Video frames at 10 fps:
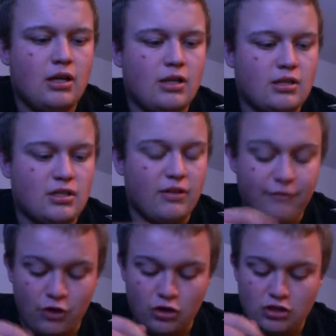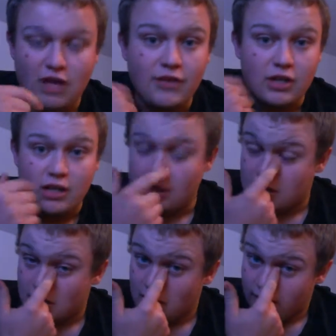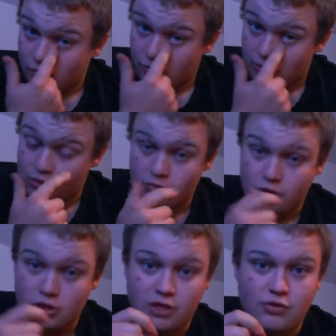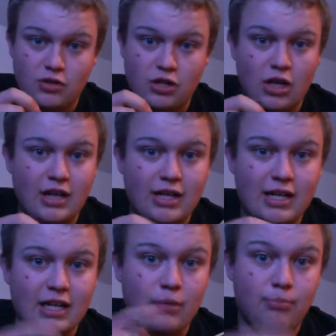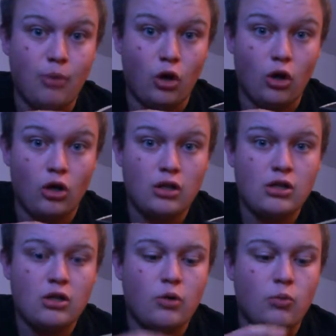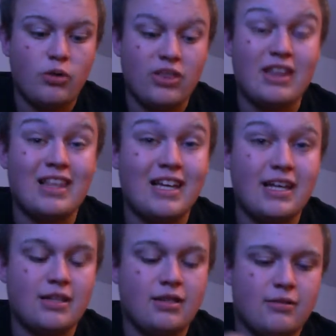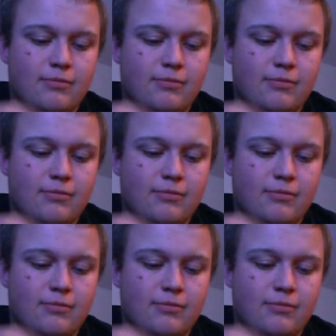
is the first ever kit I've opened which gives you a needle bottle within the kit.